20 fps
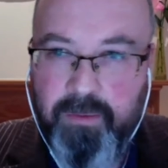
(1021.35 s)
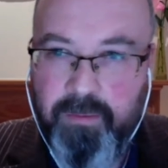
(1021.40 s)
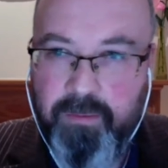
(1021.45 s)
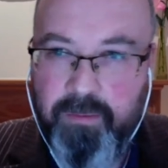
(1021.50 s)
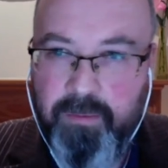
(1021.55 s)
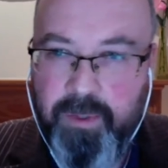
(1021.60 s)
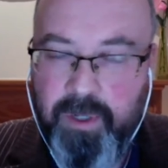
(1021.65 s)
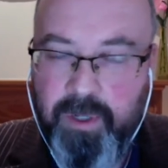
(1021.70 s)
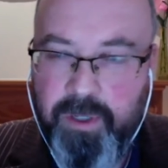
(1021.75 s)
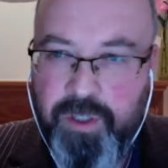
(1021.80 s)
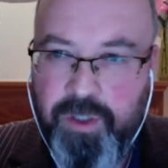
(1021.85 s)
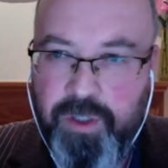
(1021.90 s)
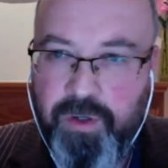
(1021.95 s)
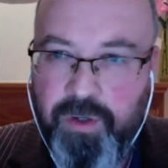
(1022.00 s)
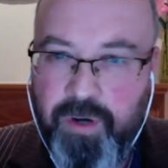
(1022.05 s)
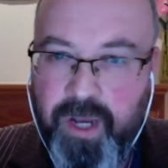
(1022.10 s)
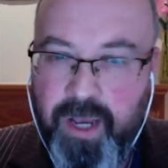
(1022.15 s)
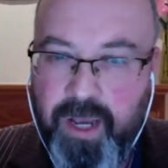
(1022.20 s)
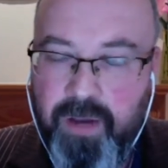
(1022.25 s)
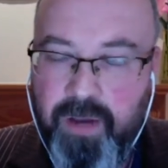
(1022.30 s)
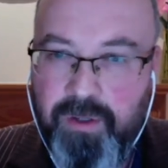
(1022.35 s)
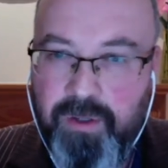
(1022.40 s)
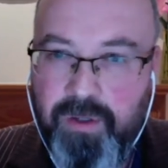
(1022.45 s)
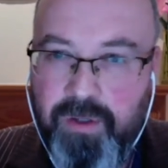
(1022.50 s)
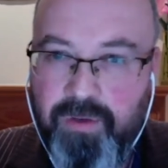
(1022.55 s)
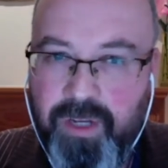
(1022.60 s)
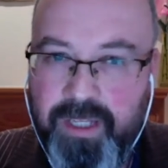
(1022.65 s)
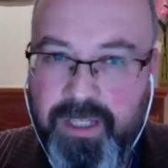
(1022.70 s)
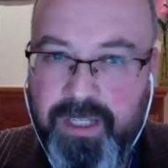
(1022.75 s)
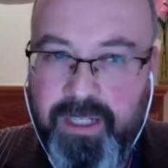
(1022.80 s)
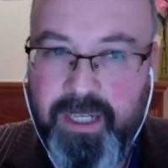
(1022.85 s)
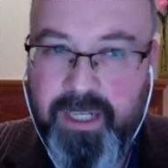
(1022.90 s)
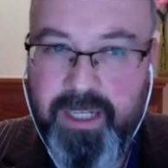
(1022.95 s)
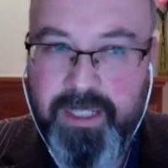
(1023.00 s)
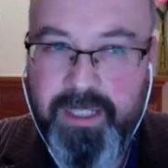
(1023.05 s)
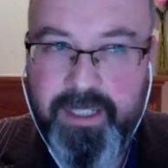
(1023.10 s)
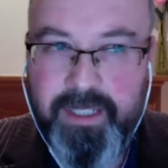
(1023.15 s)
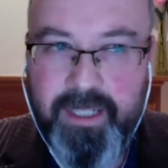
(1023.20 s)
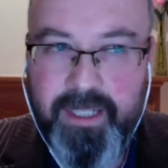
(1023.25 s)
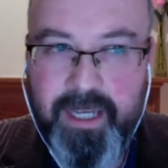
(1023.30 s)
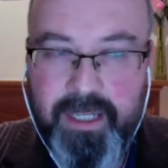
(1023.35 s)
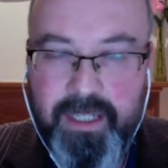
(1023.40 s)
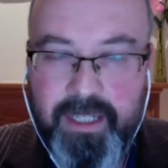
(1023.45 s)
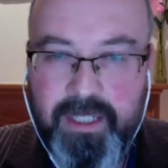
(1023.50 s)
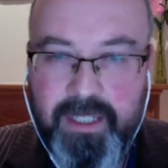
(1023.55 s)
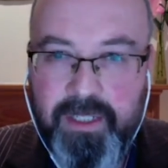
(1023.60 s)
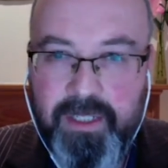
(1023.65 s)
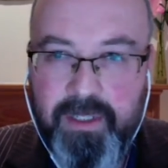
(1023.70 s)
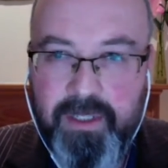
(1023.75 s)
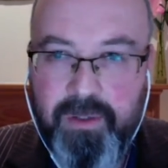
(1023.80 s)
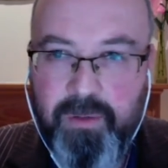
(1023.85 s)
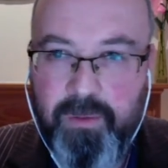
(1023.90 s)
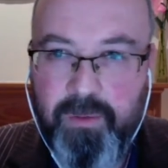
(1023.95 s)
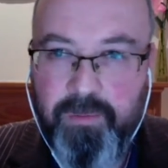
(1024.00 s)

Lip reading: we're not sure how to translate that into